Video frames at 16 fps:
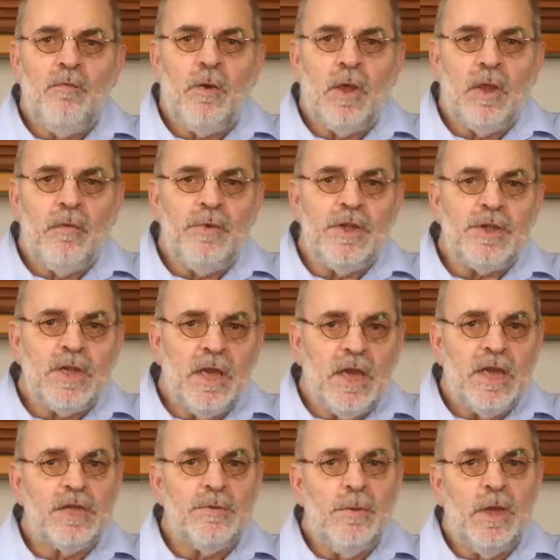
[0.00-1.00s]
five is,
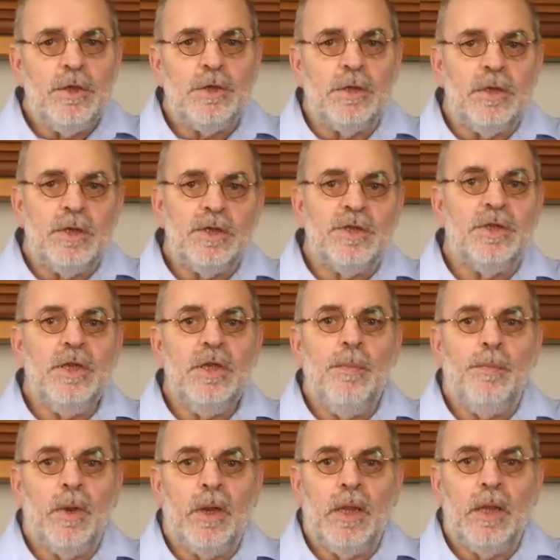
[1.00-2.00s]
as mentioned, a C D
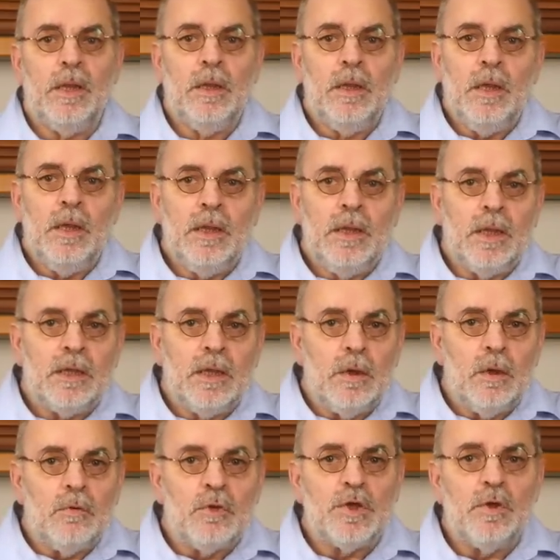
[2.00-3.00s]
player that
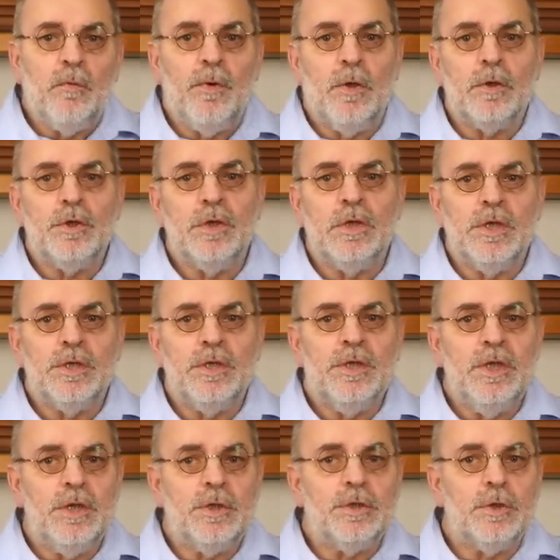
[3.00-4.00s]
can also function as a
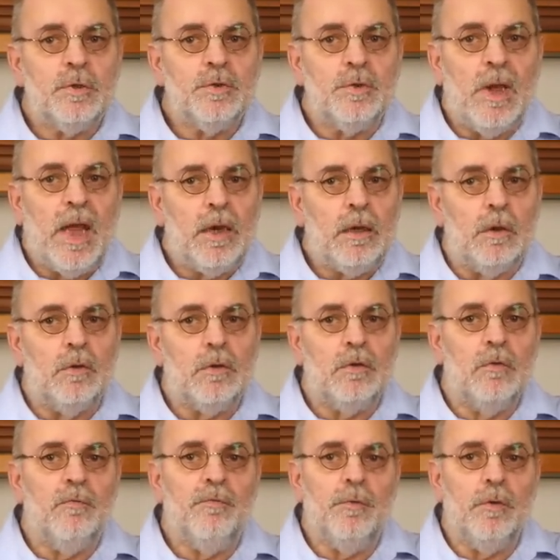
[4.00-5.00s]
digital to analog
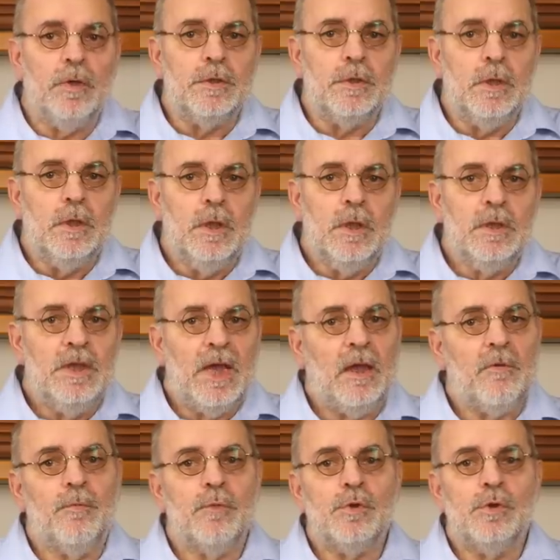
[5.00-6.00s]
converter, D A
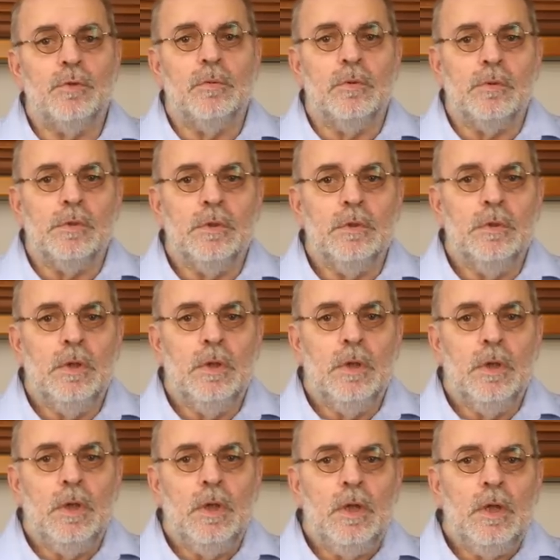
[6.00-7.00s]
C for short.
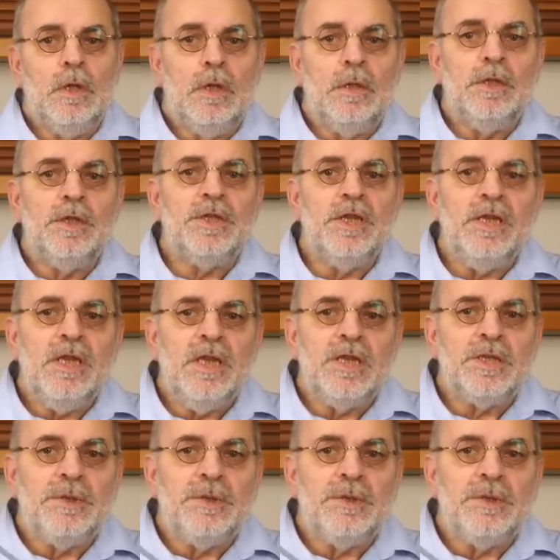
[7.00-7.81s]
The C D